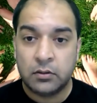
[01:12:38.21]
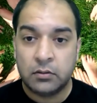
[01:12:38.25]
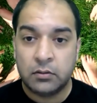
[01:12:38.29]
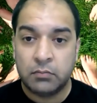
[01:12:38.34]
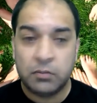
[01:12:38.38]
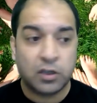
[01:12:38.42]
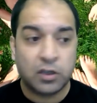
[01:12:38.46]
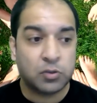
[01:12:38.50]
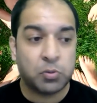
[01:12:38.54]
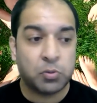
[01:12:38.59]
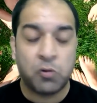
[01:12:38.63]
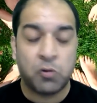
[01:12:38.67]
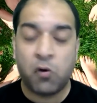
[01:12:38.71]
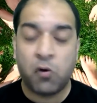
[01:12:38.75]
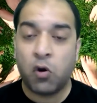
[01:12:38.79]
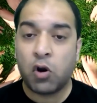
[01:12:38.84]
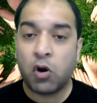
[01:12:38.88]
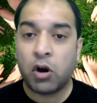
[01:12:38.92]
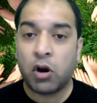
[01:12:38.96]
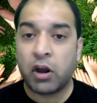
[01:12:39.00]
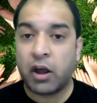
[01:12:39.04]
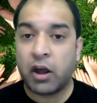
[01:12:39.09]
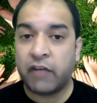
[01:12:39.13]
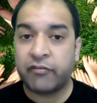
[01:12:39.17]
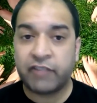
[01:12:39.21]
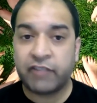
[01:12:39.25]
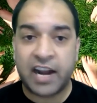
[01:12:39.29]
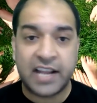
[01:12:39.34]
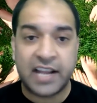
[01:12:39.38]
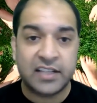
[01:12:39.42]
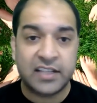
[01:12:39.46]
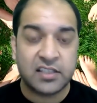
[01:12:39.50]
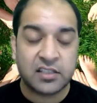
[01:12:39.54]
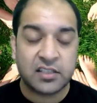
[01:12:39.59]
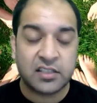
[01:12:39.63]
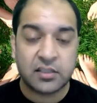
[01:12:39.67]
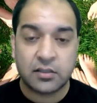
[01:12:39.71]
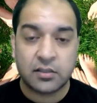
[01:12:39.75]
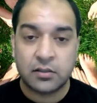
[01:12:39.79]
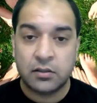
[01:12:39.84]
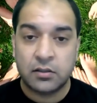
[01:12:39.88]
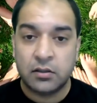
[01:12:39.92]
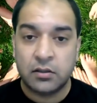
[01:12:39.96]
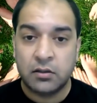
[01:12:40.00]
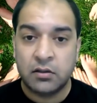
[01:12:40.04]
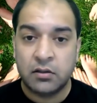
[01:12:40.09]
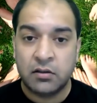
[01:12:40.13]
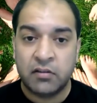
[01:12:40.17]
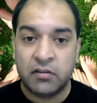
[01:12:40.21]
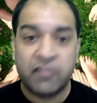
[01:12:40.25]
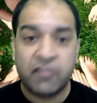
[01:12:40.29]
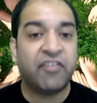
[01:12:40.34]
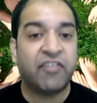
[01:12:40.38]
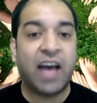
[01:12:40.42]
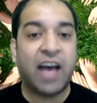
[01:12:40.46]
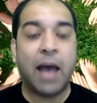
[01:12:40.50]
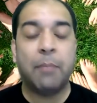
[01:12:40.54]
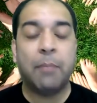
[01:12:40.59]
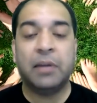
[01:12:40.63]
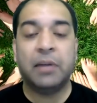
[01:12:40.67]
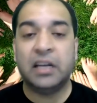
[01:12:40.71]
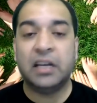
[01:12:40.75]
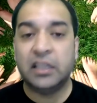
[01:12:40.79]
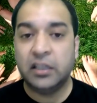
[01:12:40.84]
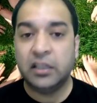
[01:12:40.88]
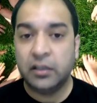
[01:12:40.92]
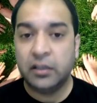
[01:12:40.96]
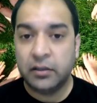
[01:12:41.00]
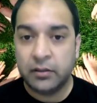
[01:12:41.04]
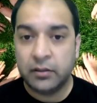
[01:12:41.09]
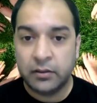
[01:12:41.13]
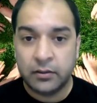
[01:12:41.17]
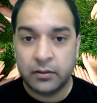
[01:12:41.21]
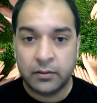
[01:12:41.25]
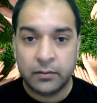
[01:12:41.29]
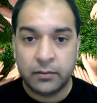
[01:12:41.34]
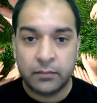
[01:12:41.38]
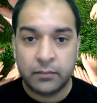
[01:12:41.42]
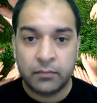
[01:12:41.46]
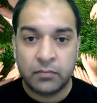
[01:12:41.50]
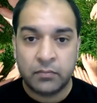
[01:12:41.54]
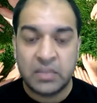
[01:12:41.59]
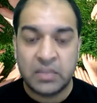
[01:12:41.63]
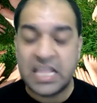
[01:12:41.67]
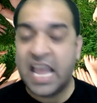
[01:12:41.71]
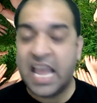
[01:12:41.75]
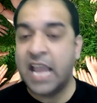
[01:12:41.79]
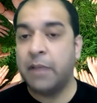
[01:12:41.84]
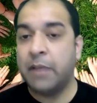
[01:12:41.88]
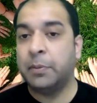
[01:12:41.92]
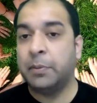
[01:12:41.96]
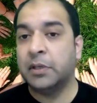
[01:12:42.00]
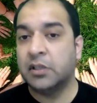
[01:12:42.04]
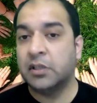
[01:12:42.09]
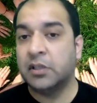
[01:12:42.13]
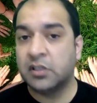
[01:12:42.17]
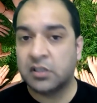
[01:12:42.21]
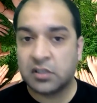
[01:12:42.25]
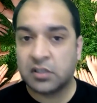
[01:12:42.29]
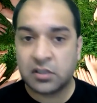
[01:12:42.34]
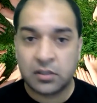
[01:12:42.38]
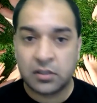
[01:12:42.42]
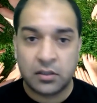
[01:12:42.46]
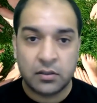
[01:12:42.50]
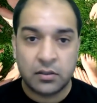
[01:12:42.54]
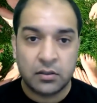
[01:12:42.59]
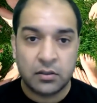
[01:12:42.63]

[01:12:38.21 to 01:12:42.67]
Because we all got our friends, family, neighbors,